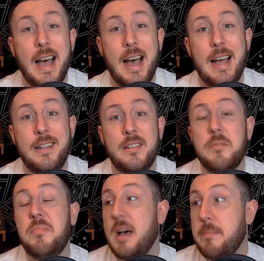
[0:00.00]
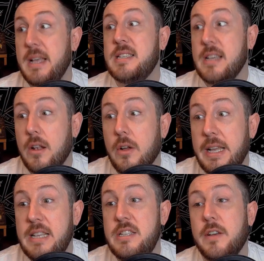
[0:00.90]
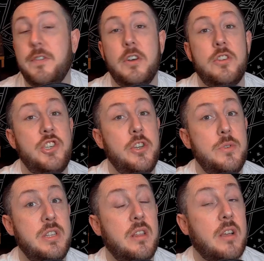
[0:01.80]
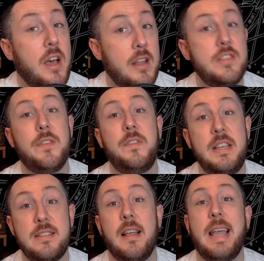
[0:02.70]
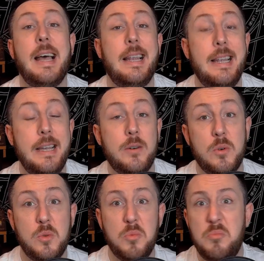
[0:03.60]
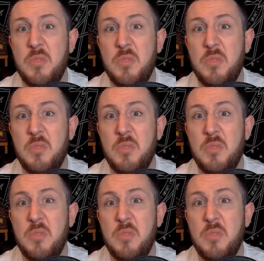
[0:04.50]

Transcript: and that makes it a lot easier for choosing the colours of things like our little